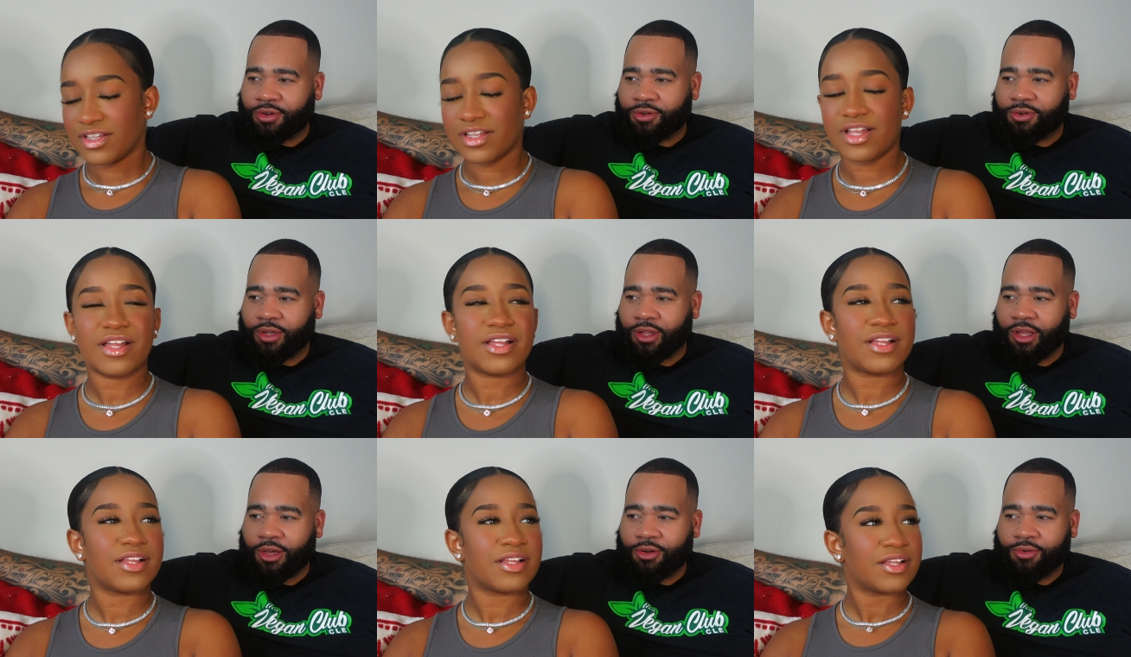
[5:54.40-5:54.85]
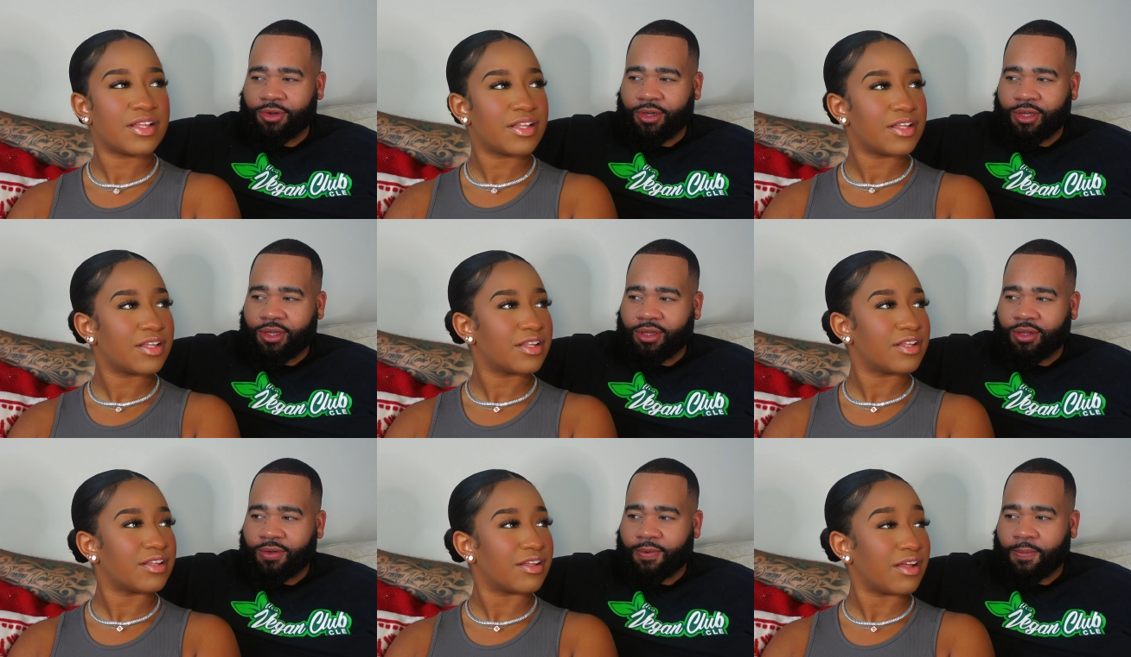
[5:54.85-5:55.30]
Speaker 1: on the low
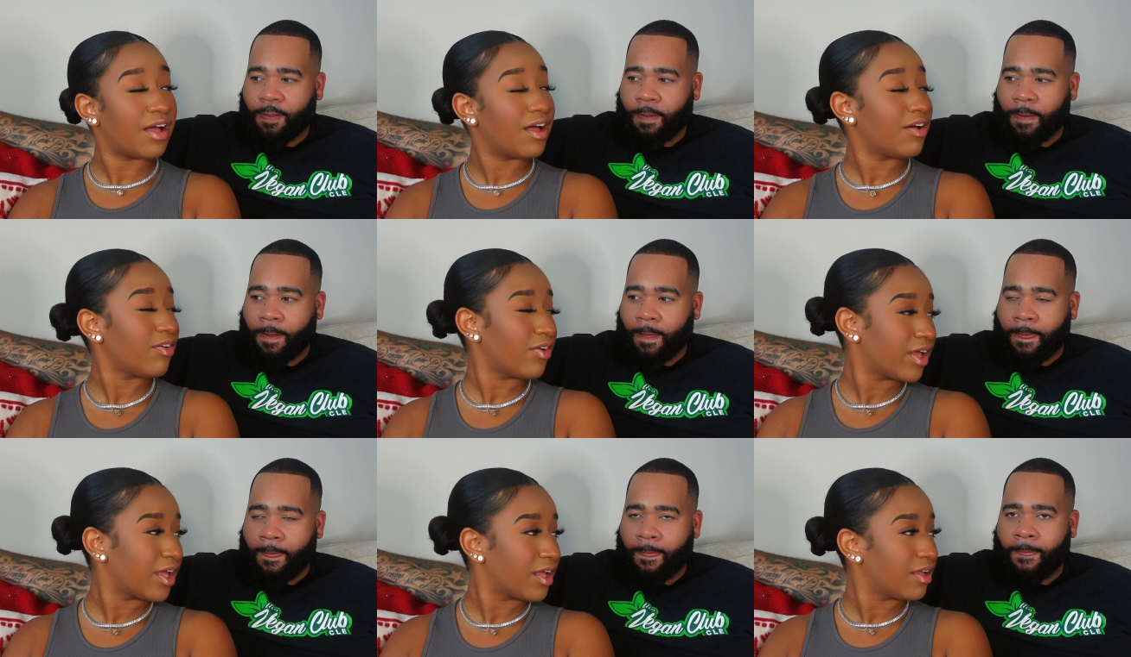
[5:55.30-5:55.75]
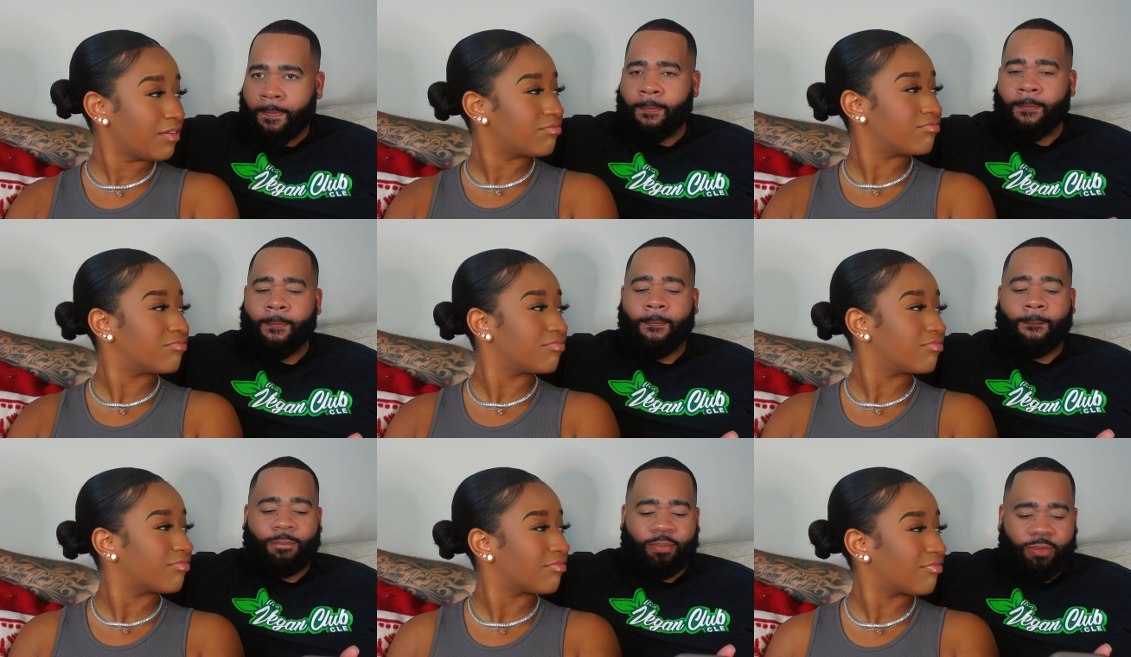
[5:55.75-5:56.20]
end.
Speaker 2: Okay.
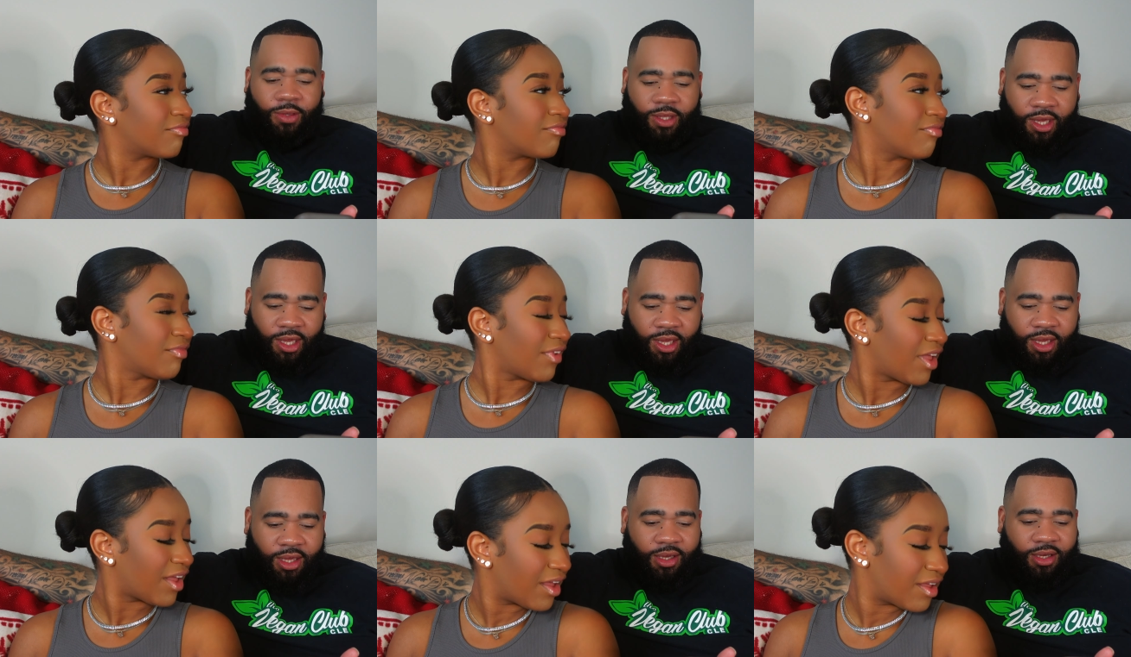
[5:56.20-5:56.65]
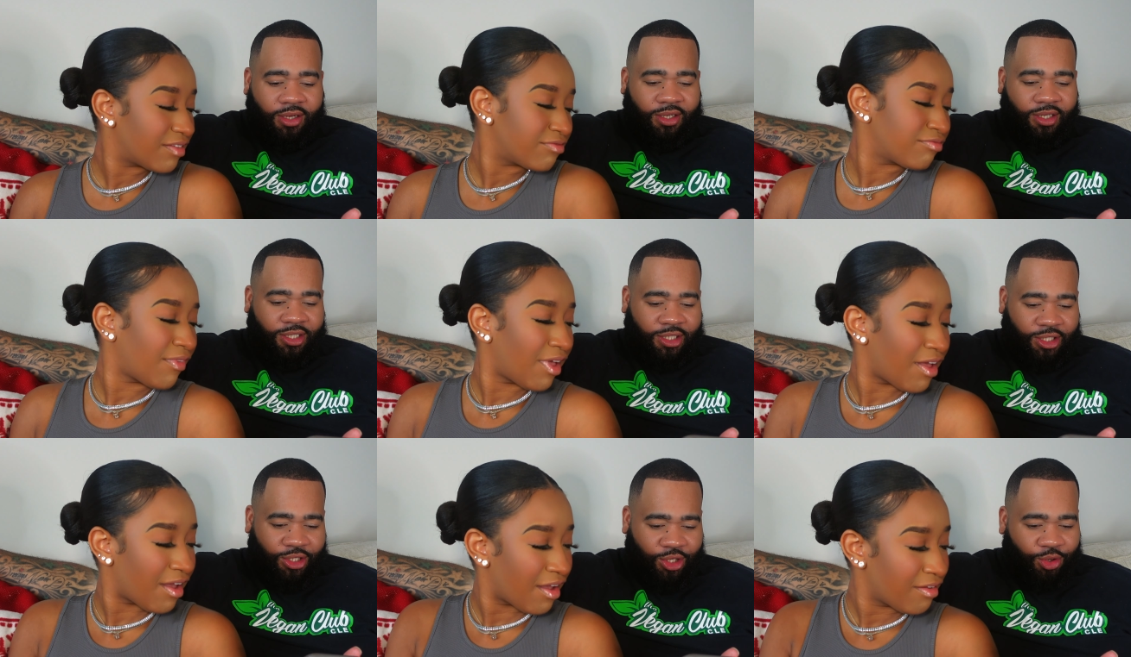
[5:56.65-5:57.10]
Yeah, okay,
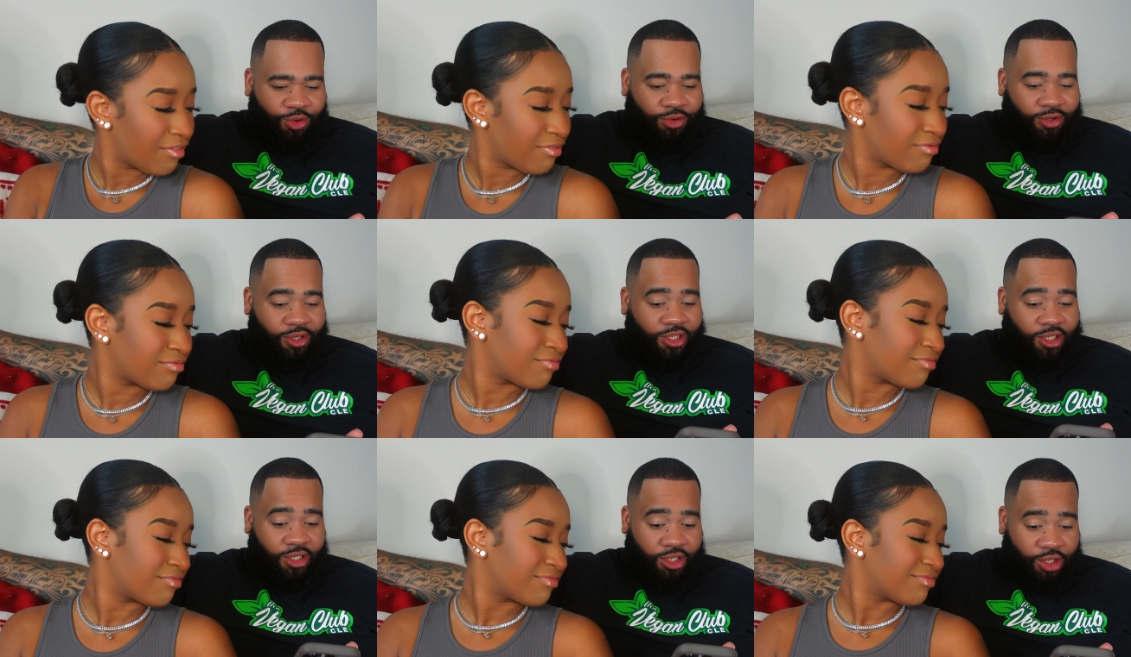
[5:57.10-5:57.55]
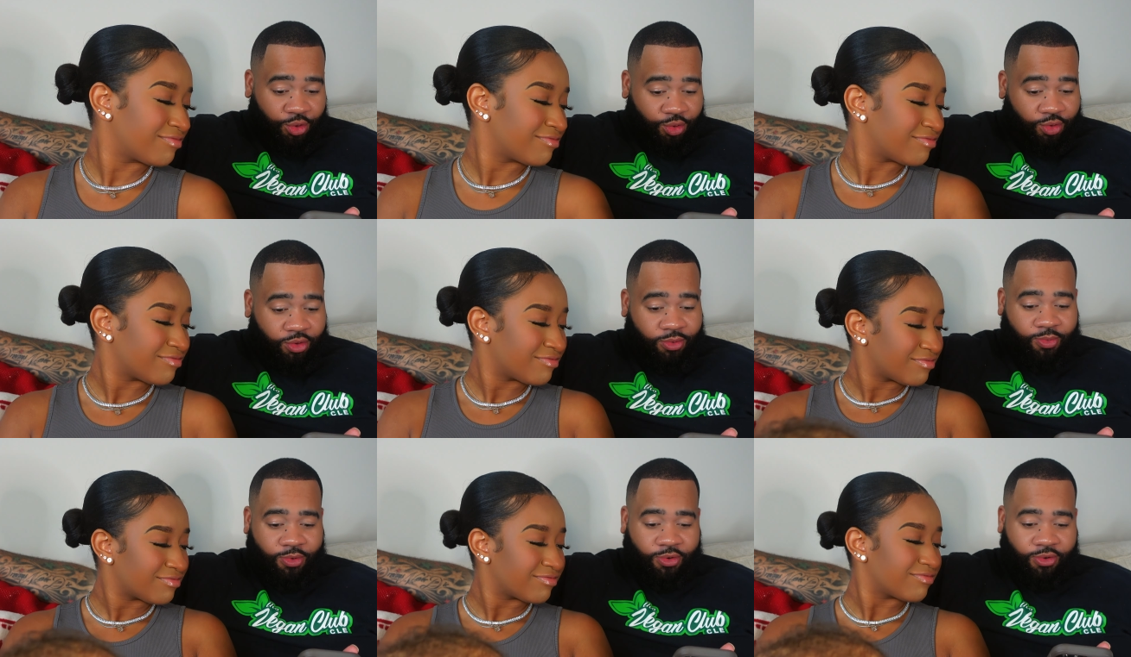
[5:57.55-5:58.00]
okay.
Speaker 1: it's
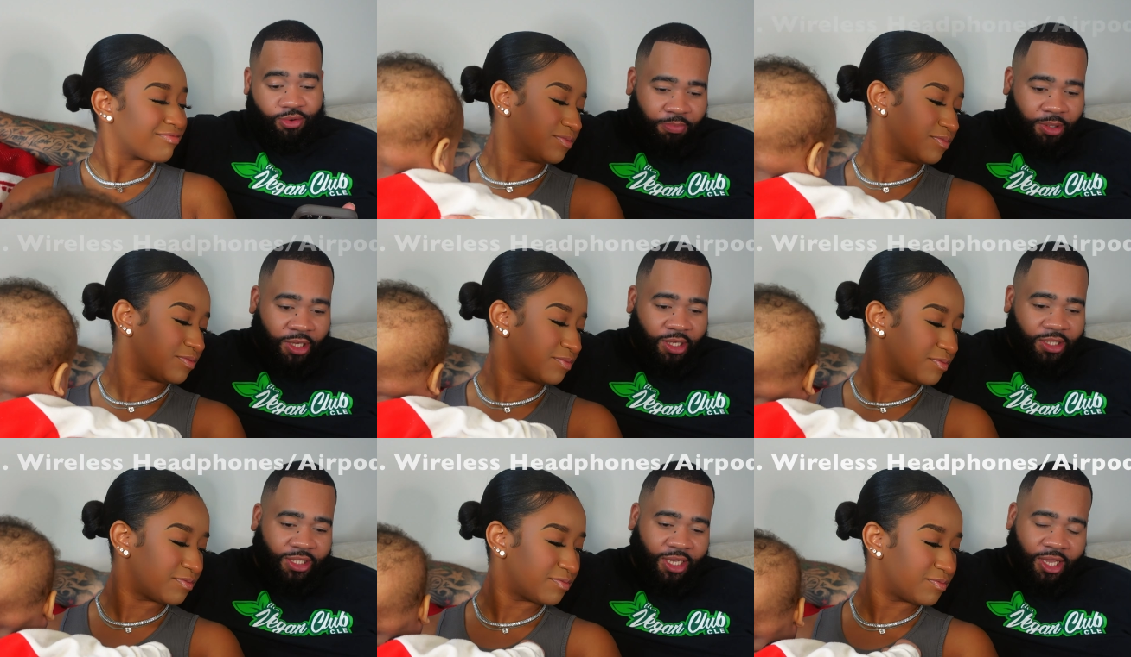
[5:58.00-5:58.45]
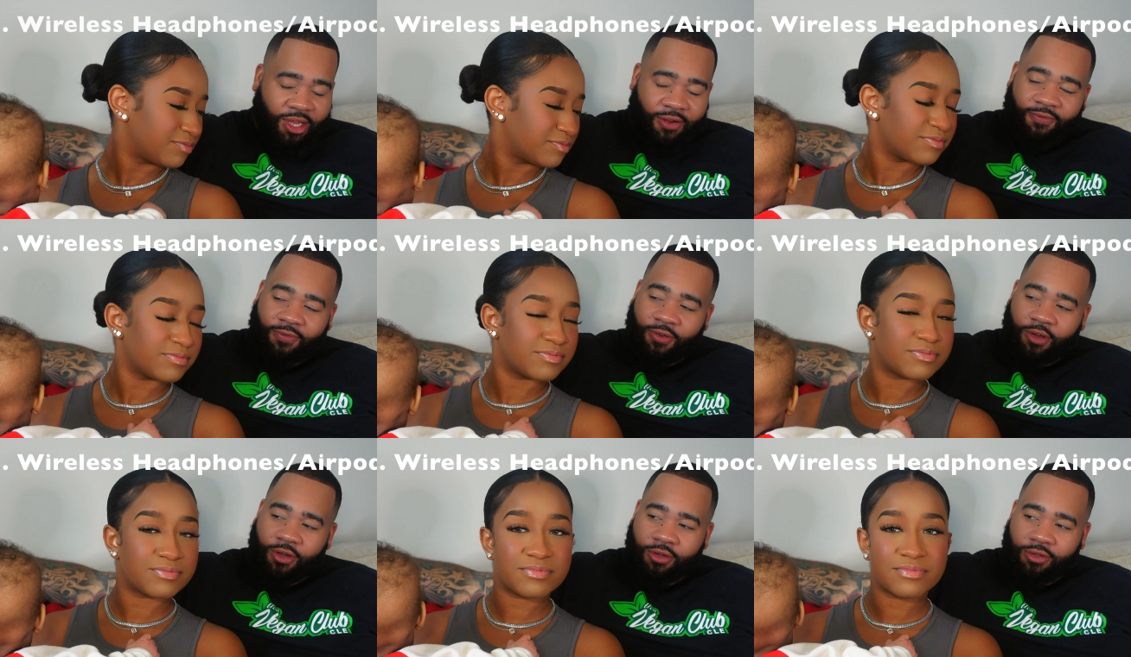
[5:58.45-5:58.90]
doable. Beats
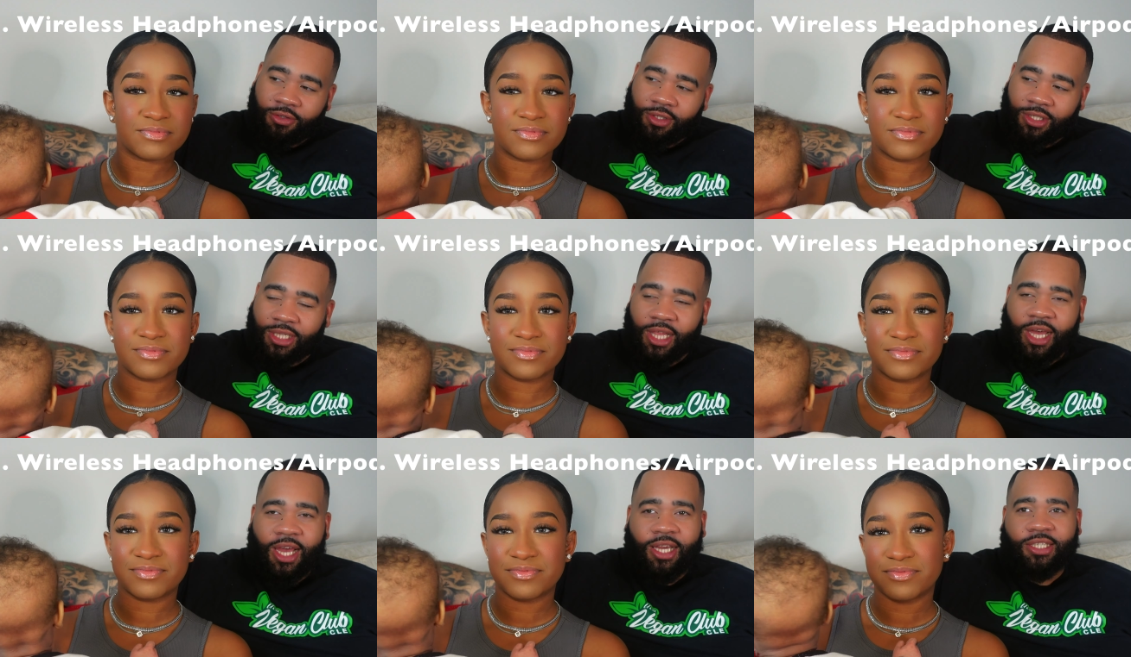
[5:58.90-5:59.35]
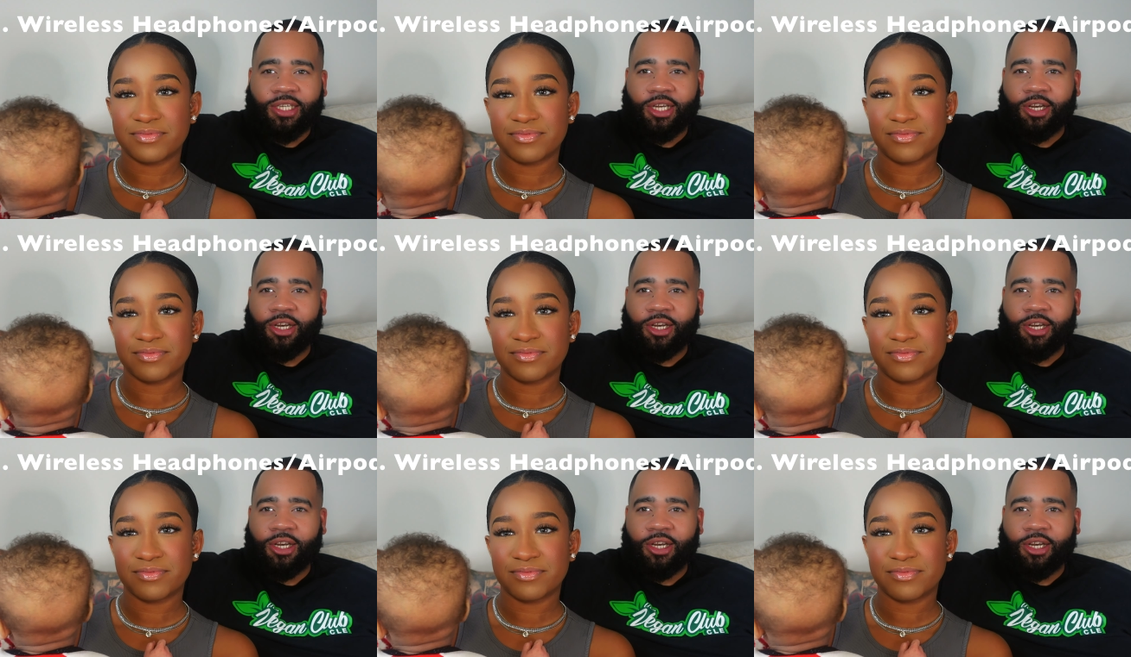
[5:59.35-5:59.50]
headphones slash